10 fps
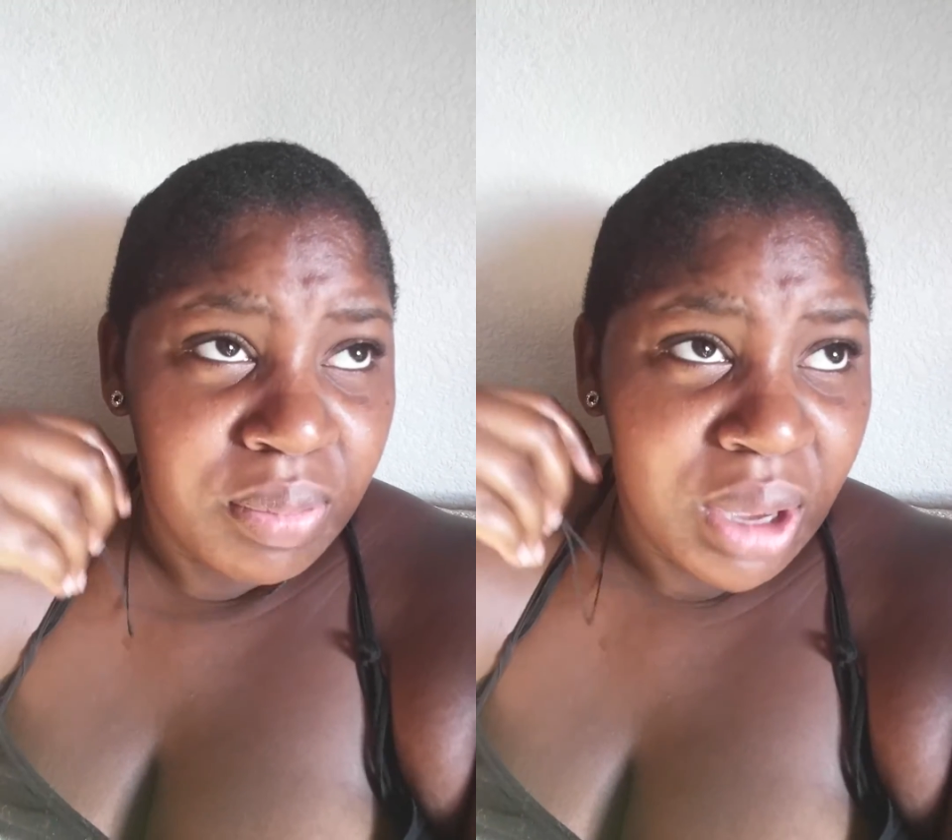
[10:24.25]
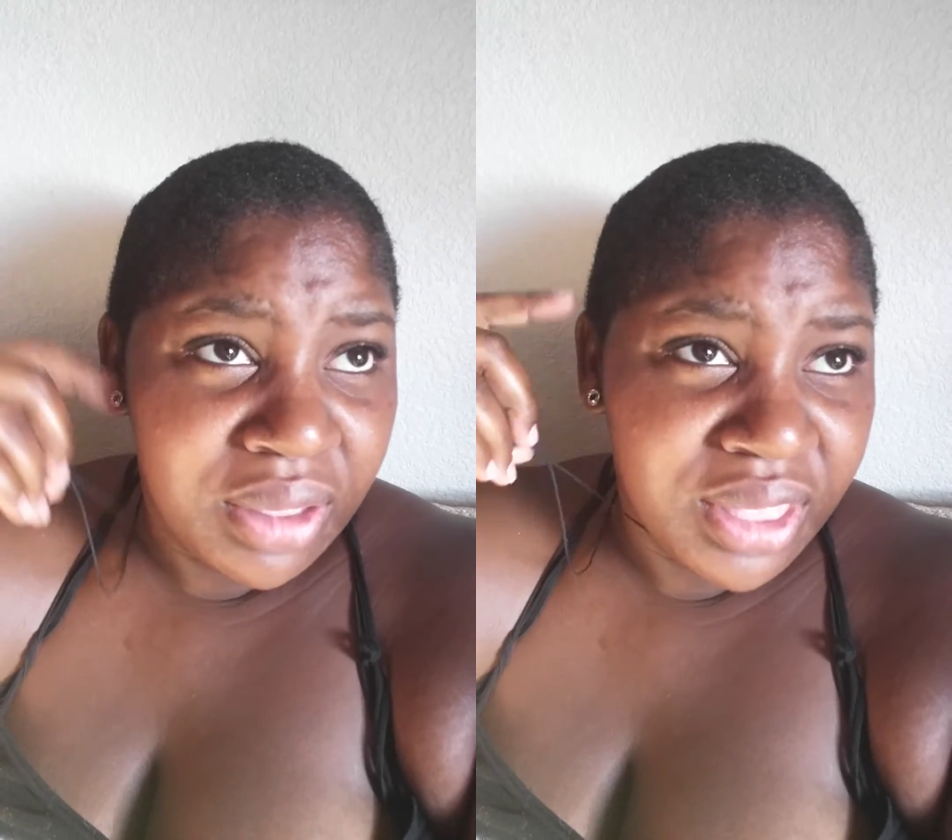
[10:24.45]

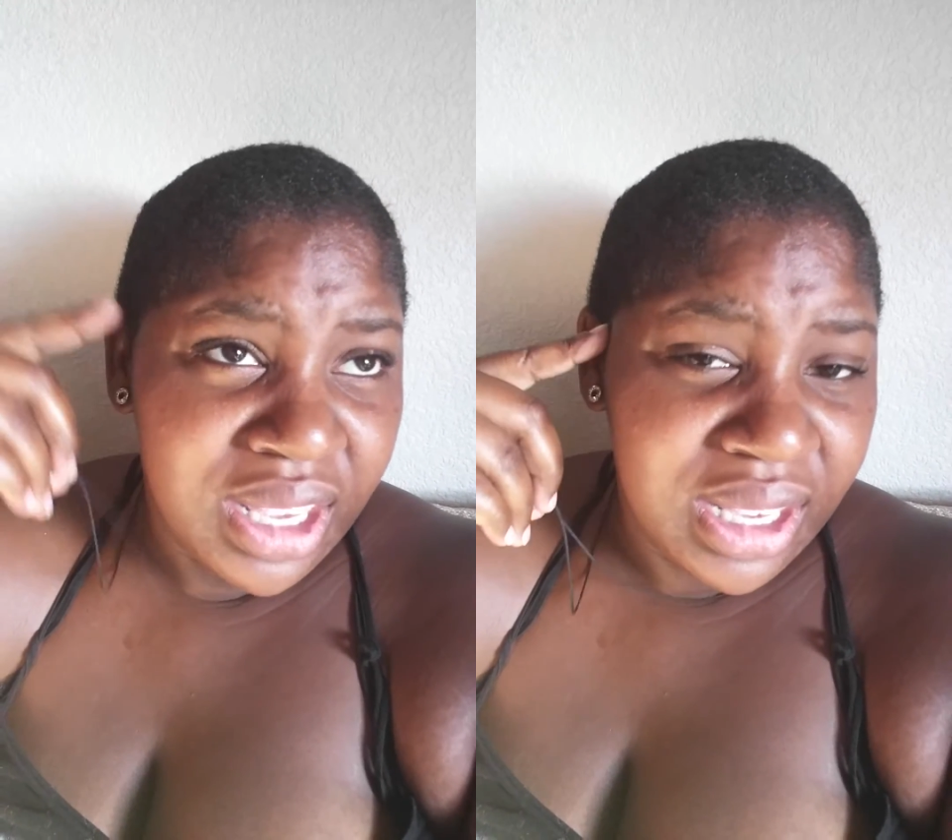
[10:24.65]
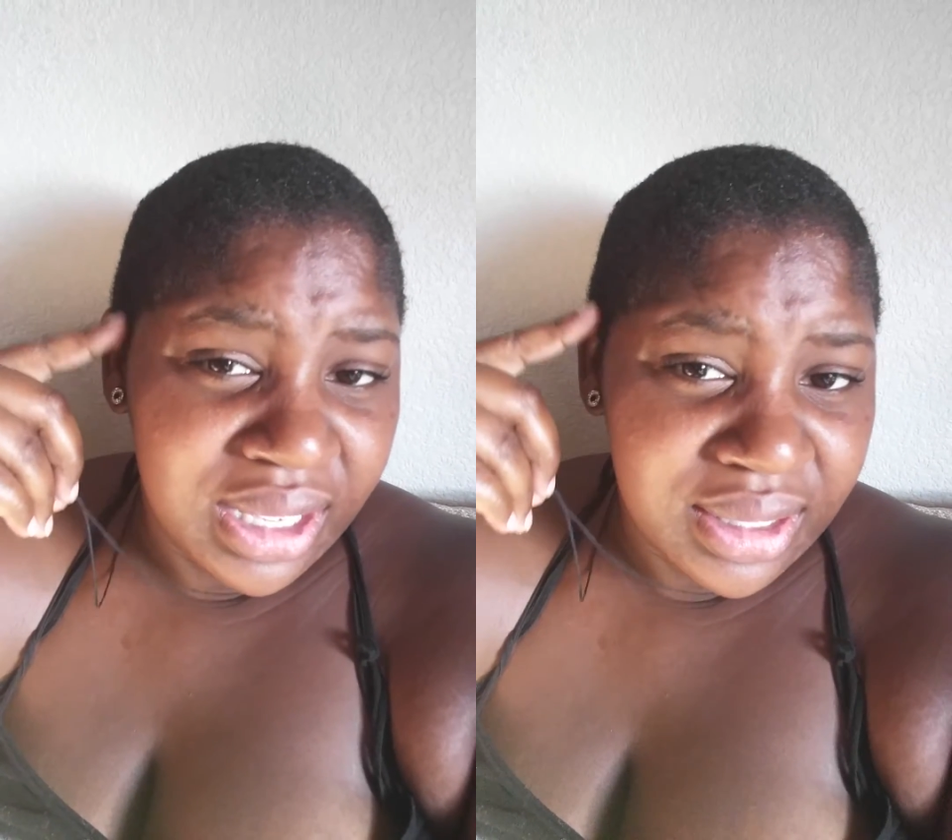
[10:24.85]
but I
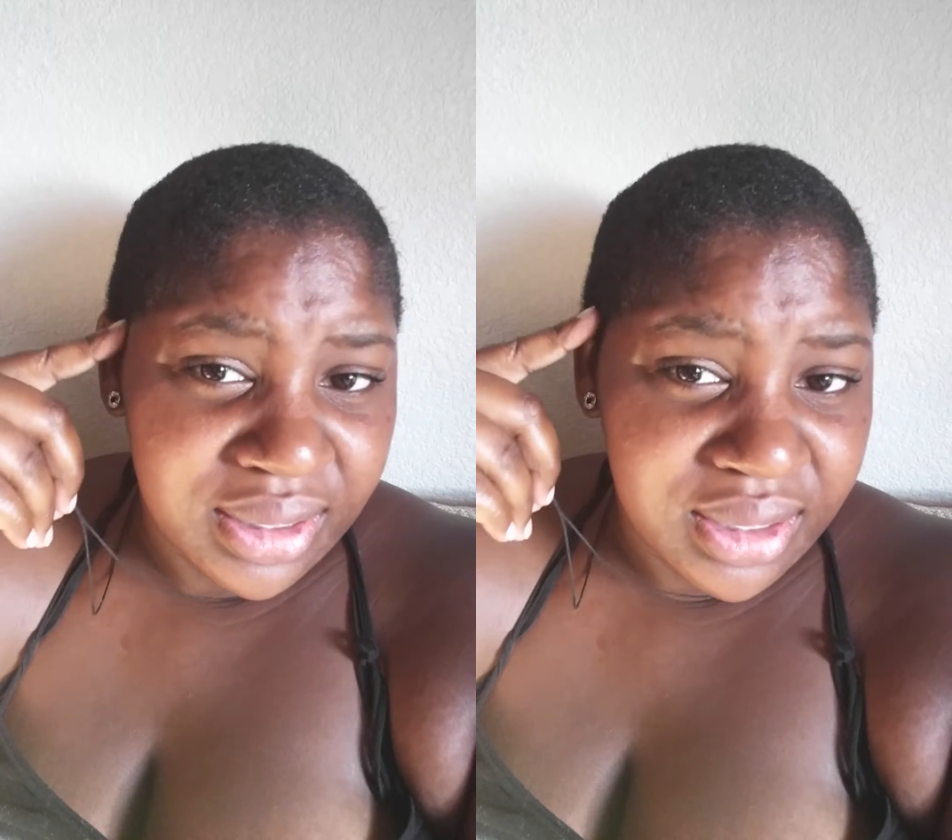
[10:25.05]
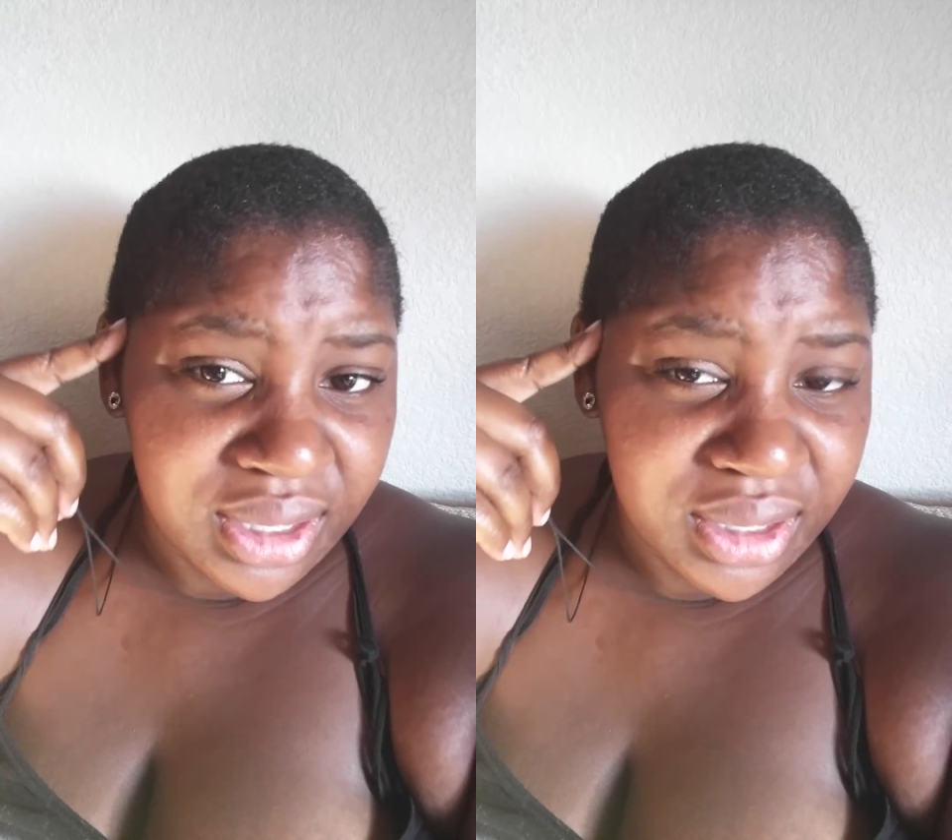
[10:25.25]
think
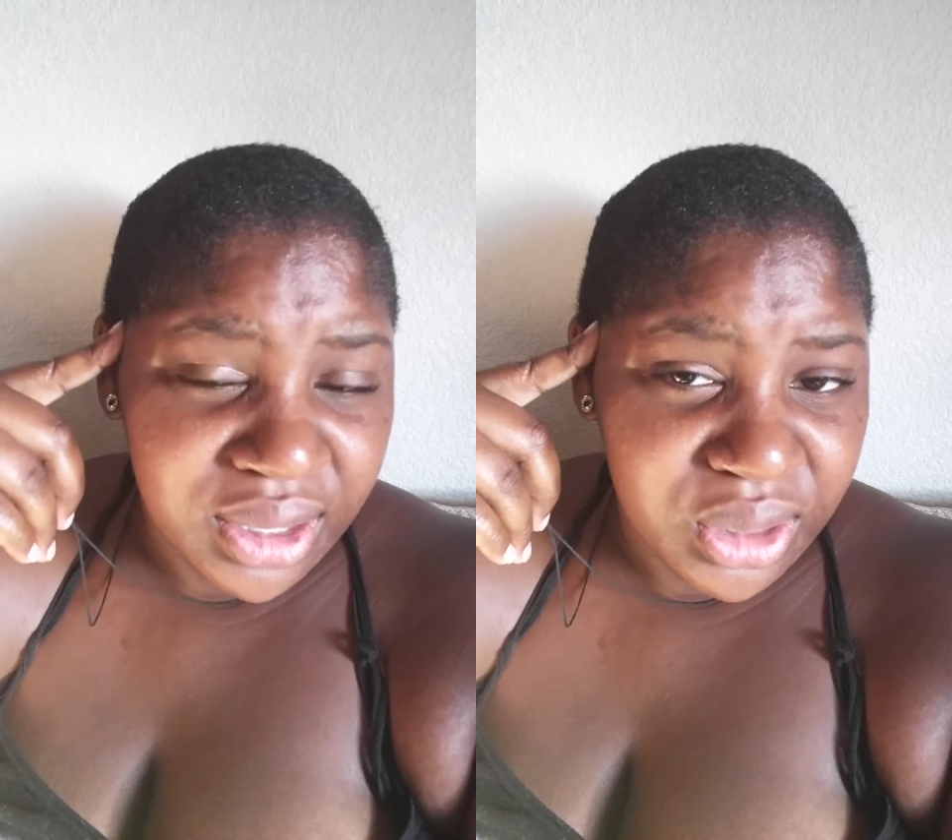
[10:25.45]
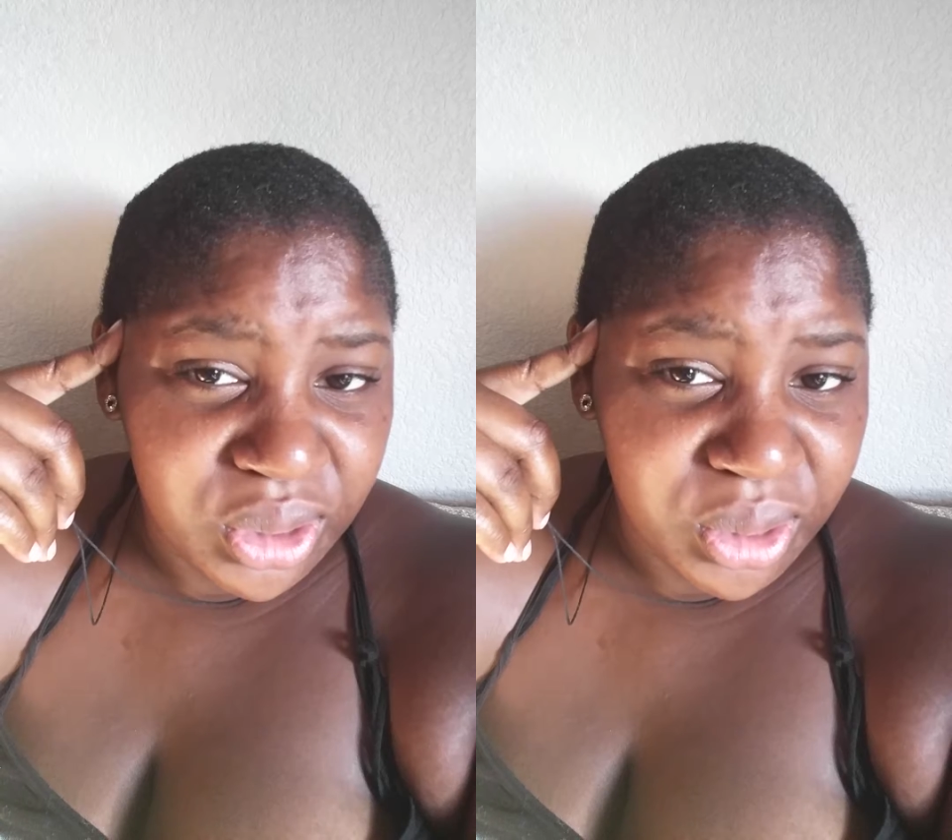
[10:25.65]
it's the
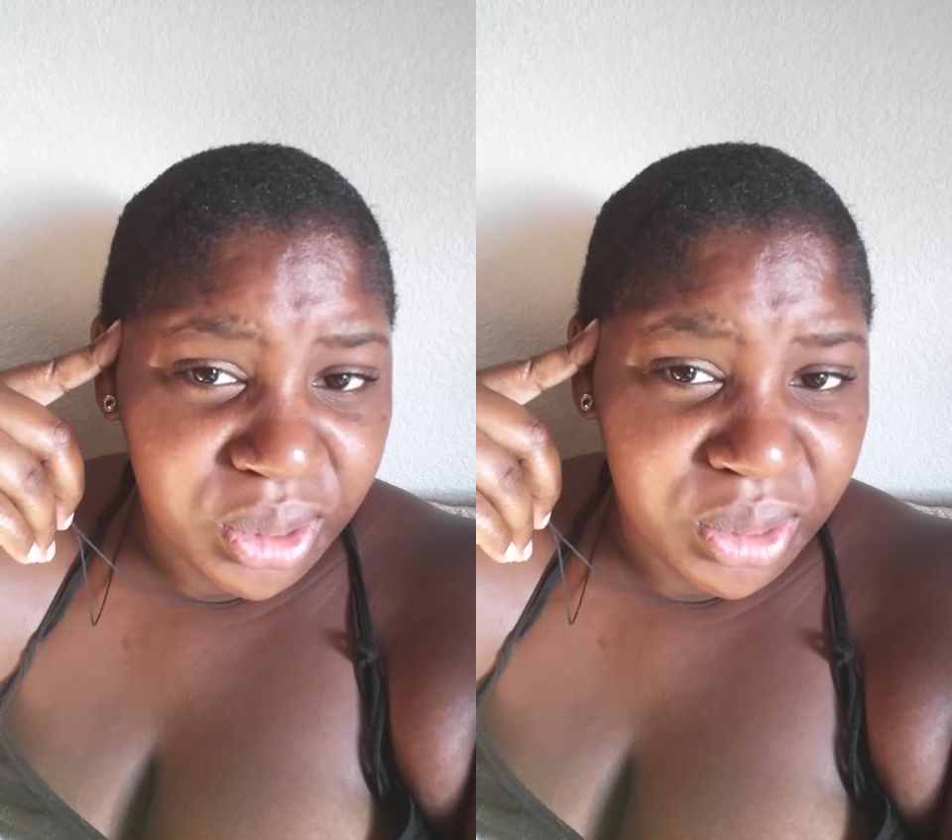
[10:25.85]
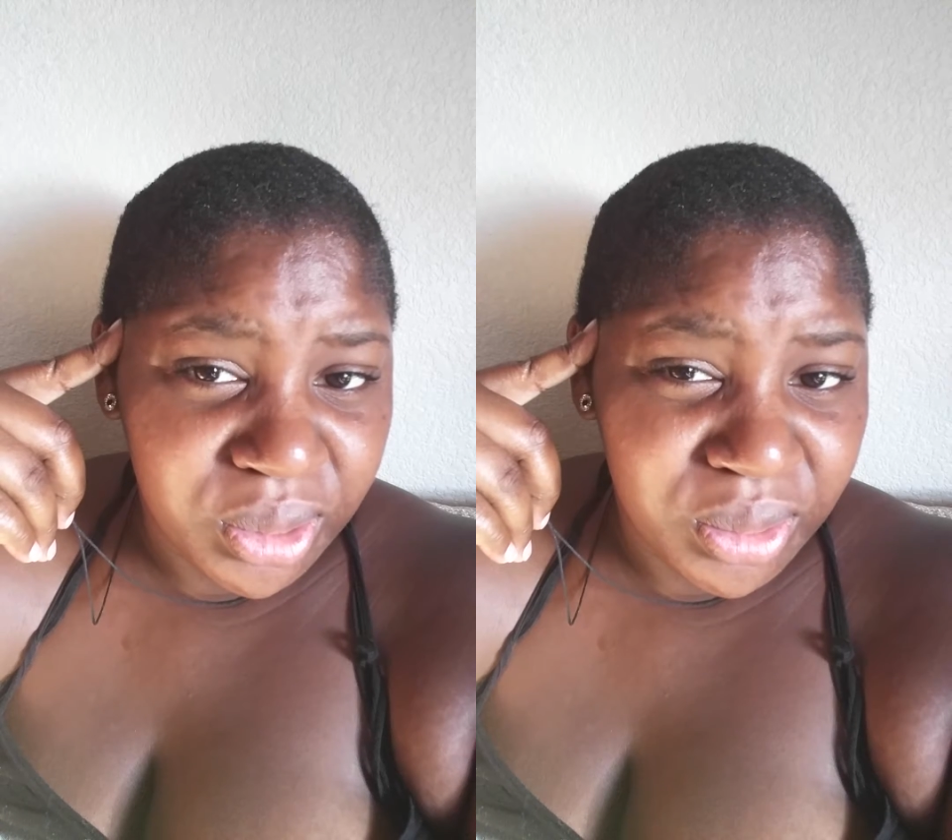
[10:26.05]

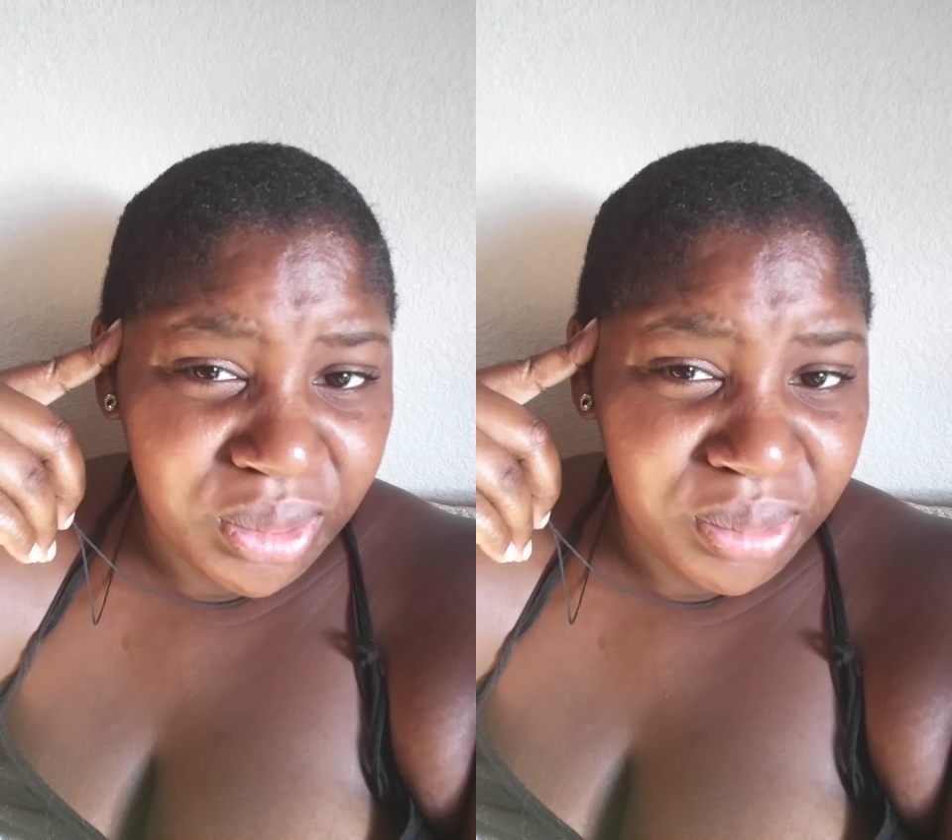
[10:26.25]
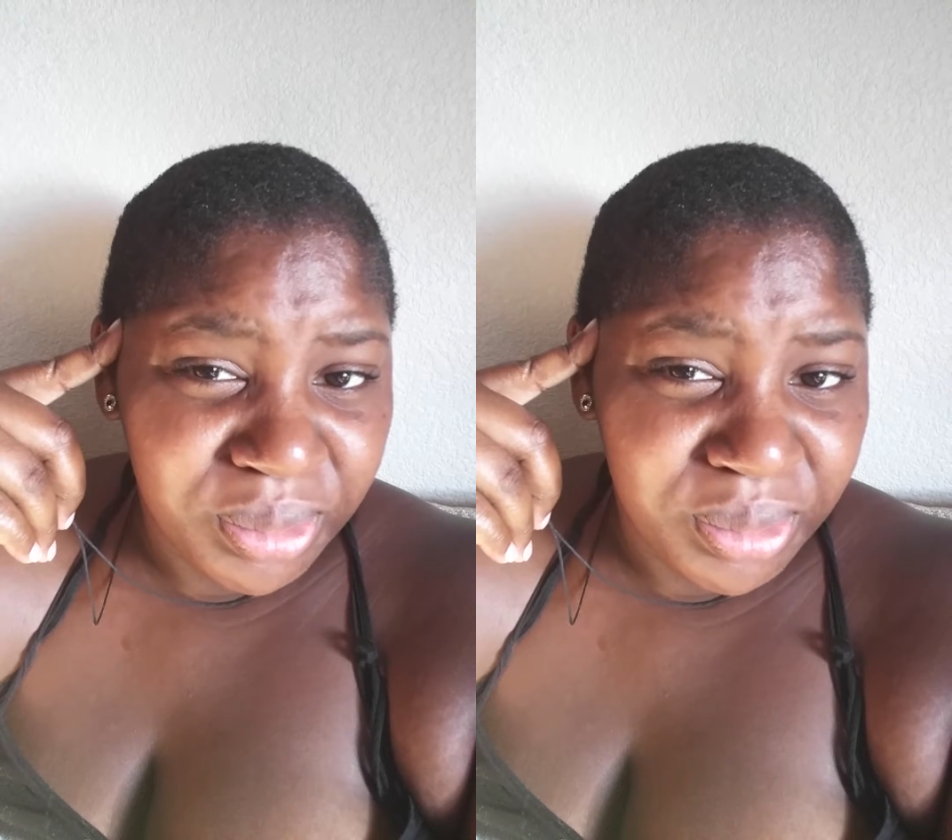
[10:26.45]
initial